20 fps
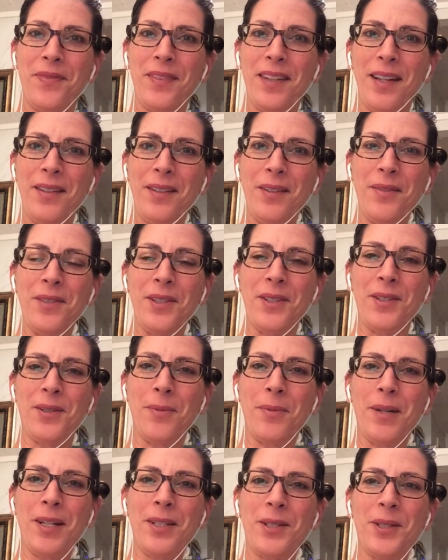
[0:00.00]
I love you so
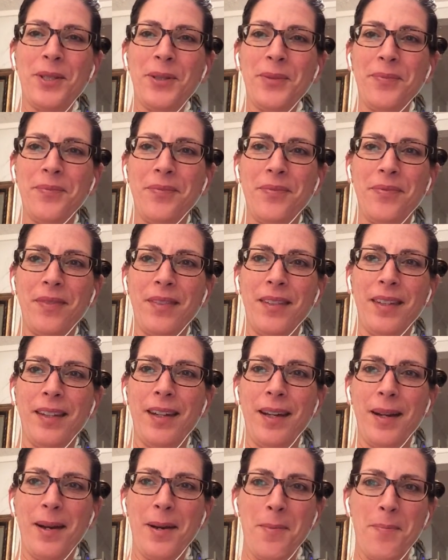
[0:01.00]
much,
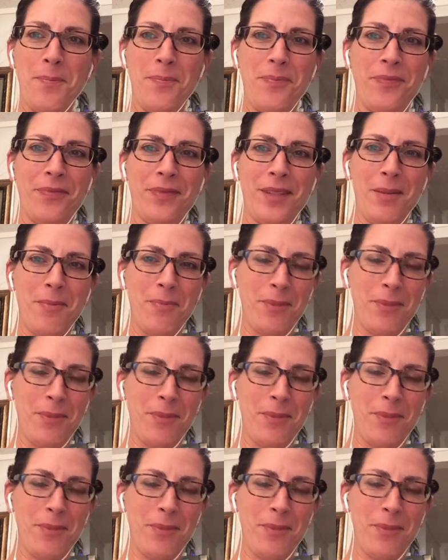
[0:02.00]
and I